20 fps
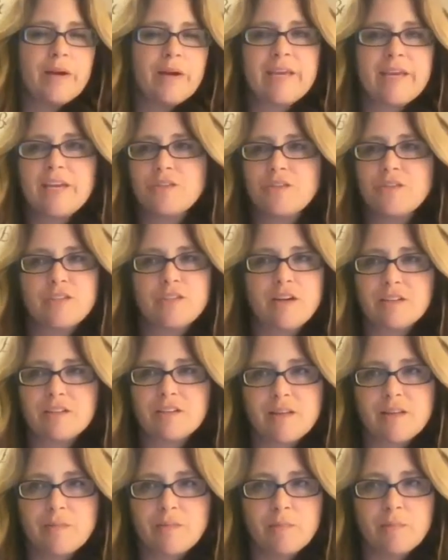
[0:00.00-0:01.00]
why can't you talk
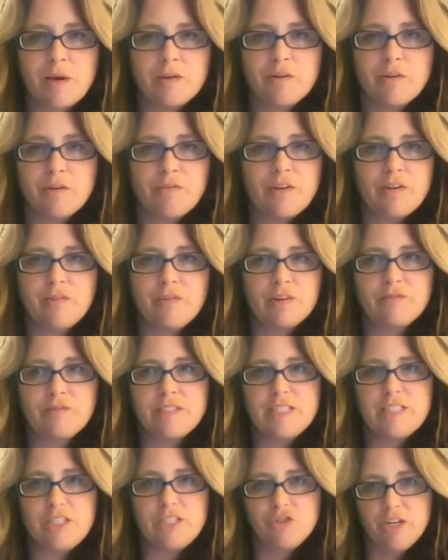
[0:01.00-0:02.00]
to them about your favorite
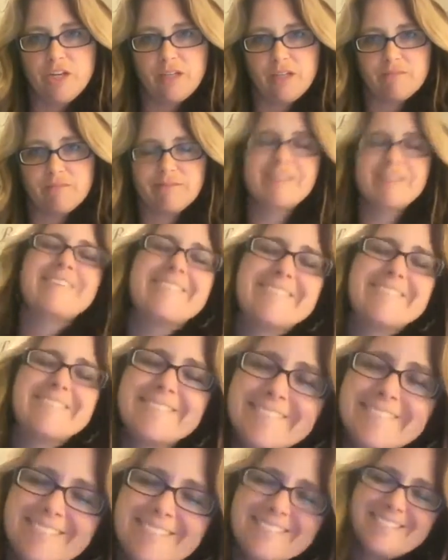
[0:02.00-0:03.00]
fizzy drink,
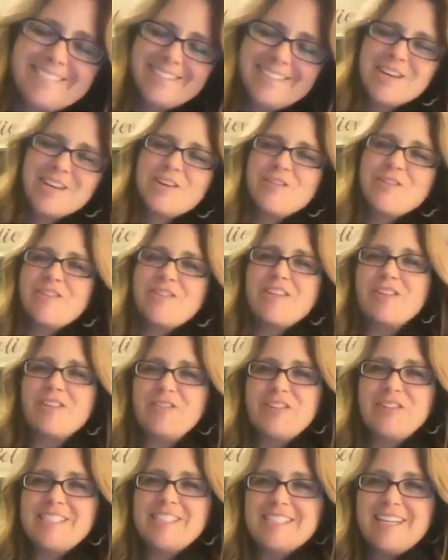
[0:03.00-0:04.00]
your
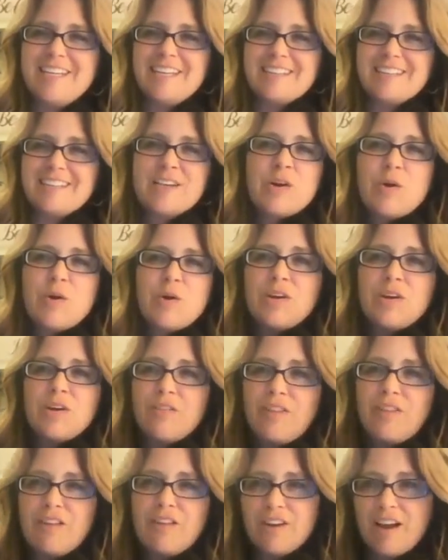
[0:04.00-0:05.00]
favorite fizz stick, or your
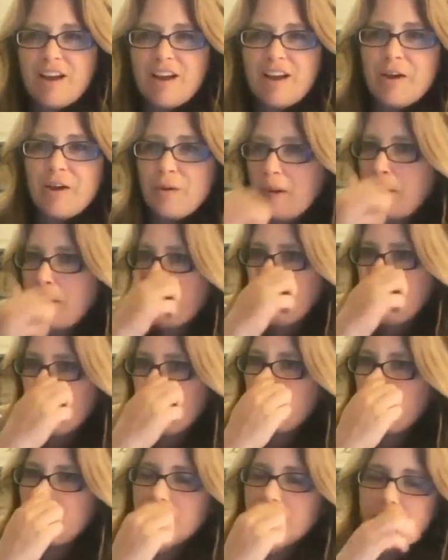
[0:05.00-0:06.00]
favorite eye cream,
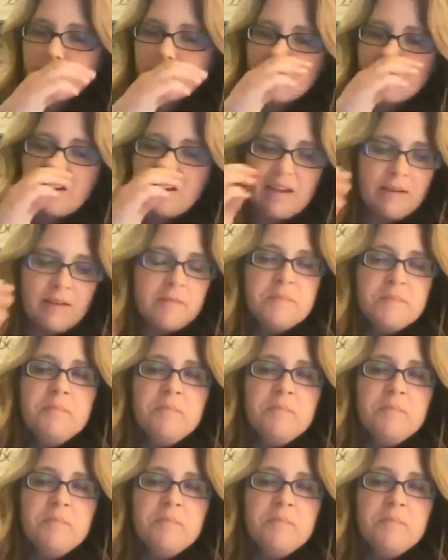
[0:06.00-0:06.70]
okay?